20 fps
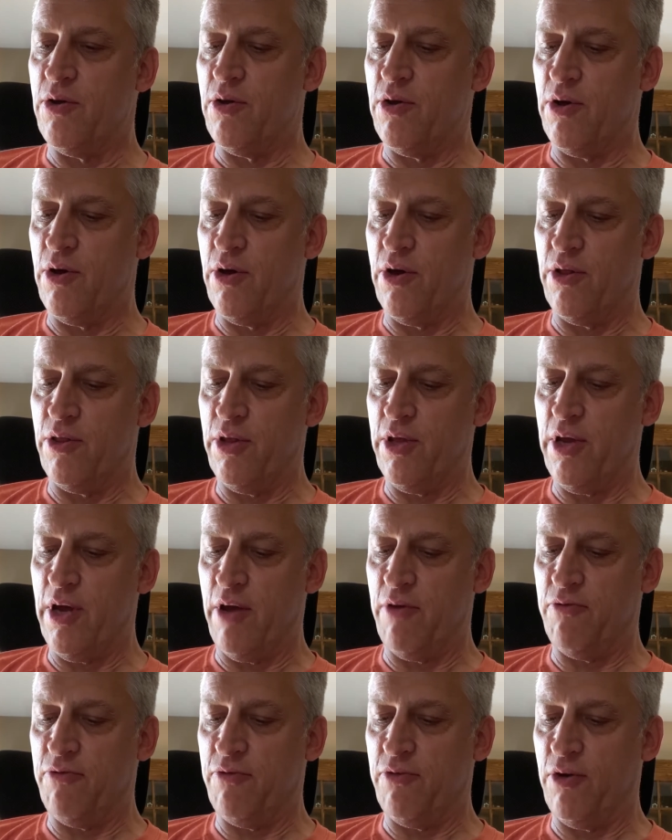on the
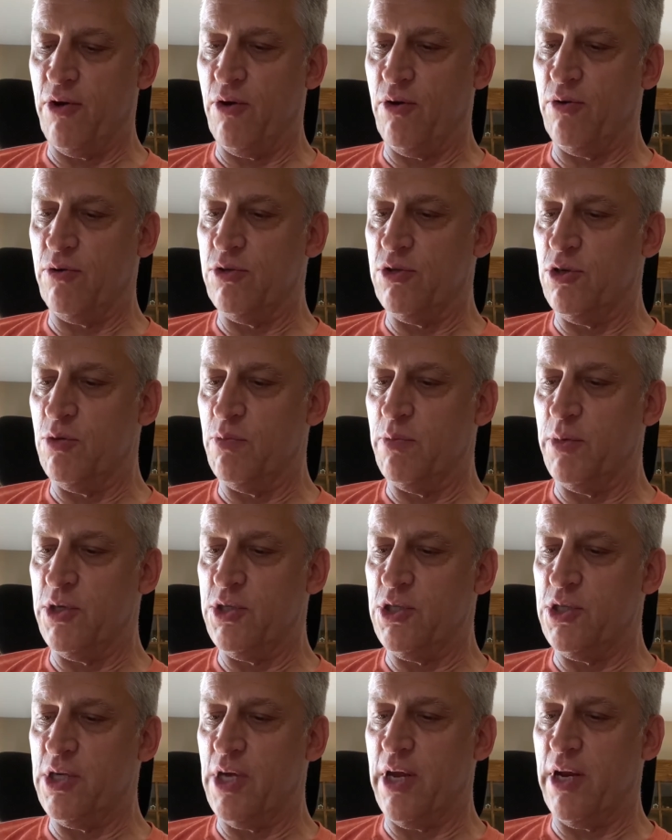iPhone, to my
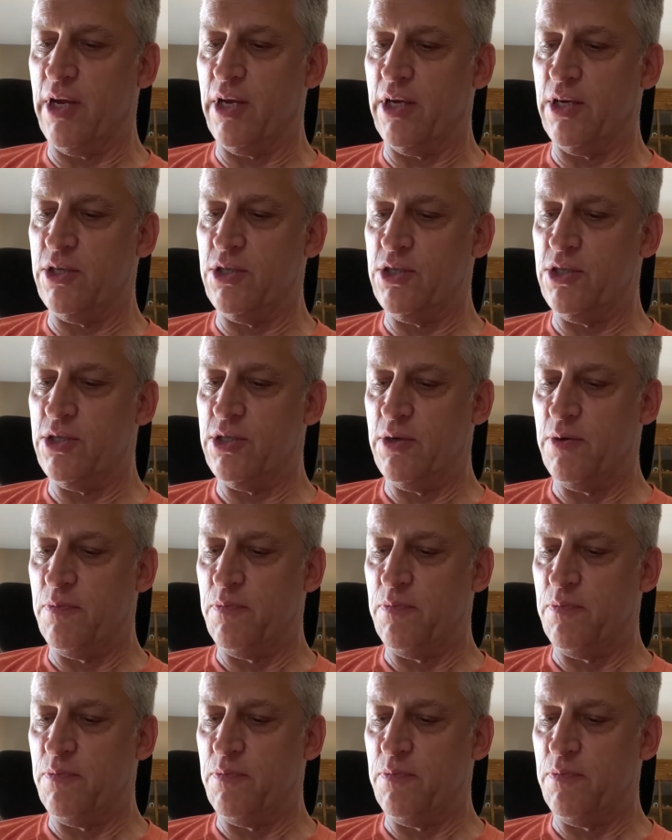settings.